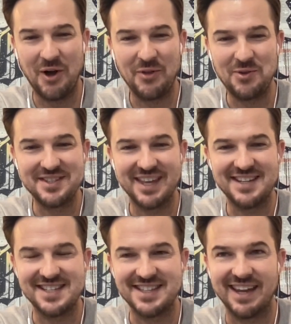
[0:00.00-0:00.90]
all those
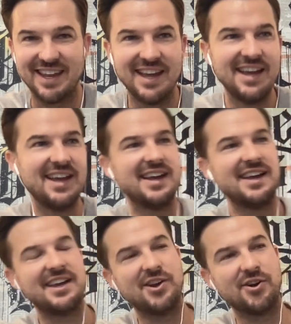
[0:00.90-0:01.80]
things. It's like
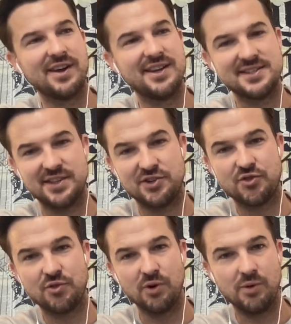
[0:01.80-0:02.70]
here is the
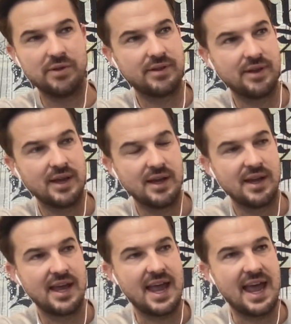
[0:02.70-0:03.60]
truth
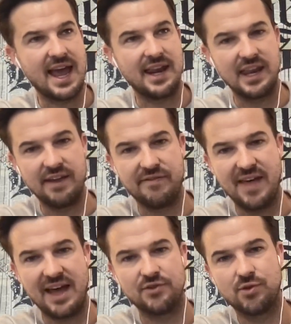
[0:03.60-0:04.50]
and if
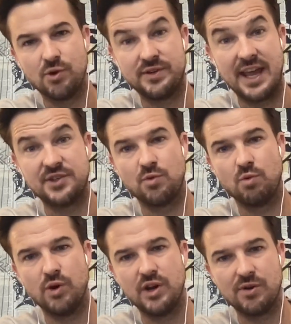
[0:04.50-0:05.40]
that truth takes
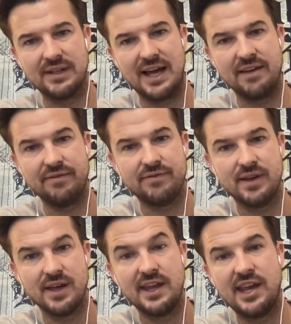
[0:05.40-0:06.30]
root in your life,
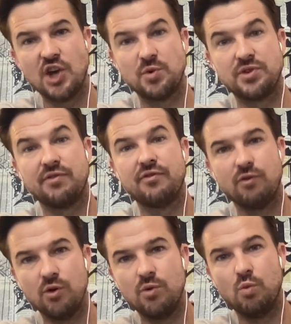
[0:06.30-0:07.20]
here's what the
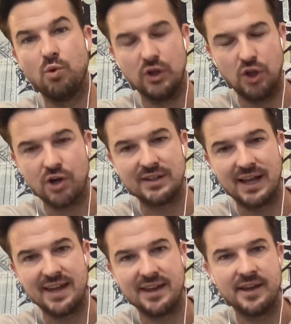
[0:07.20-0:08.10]
fruit will look
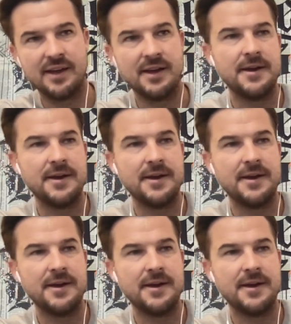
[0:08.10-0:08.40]
like.